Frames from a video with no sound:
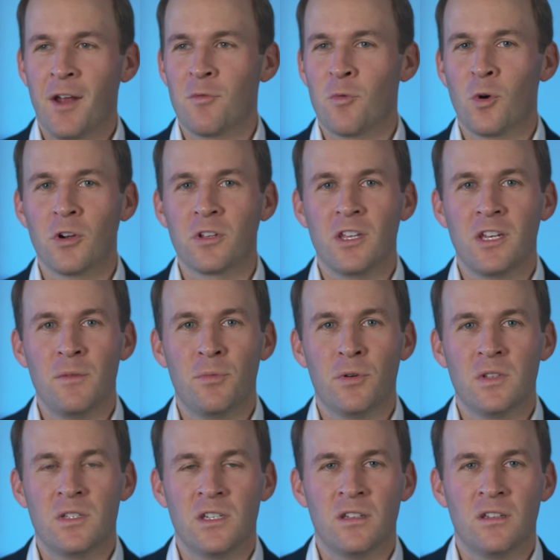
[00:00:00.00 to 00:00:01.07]
and work that he
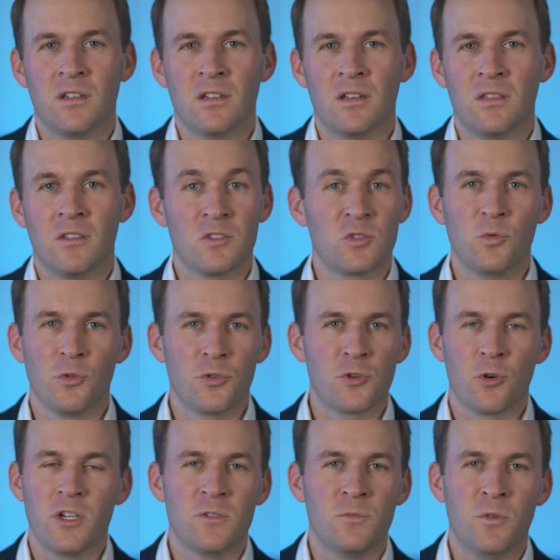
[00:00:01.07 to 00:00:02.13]
puts into the school
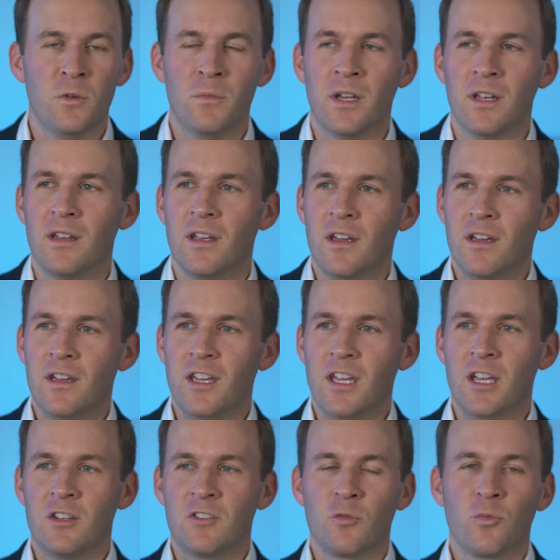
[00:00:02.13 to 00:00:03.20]
choice movement.
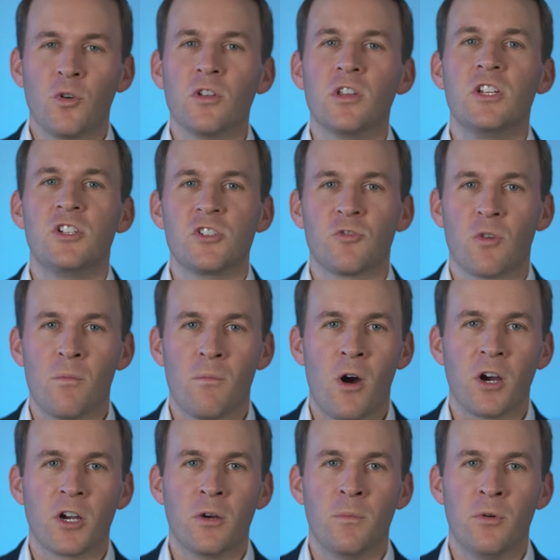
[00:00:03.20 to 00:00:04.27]
It's really just
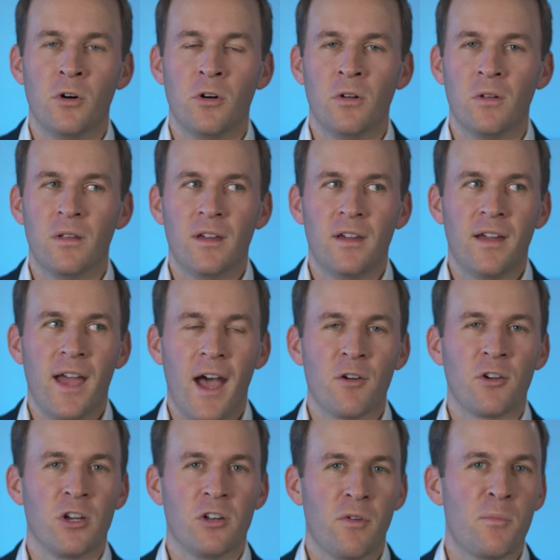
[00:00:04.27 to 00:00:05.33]
remarkable how
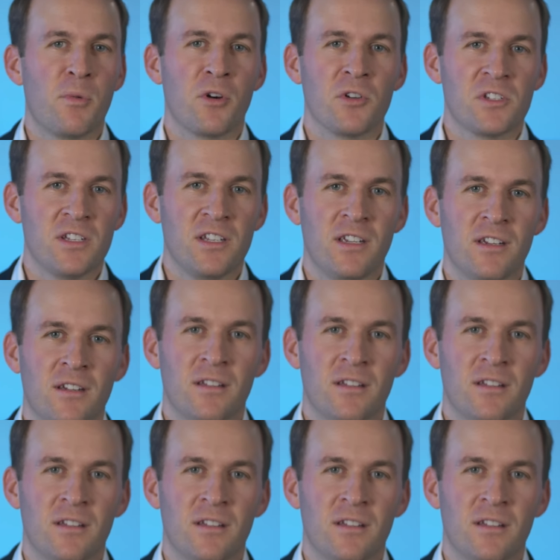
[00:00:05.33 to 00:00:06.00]
good of a person he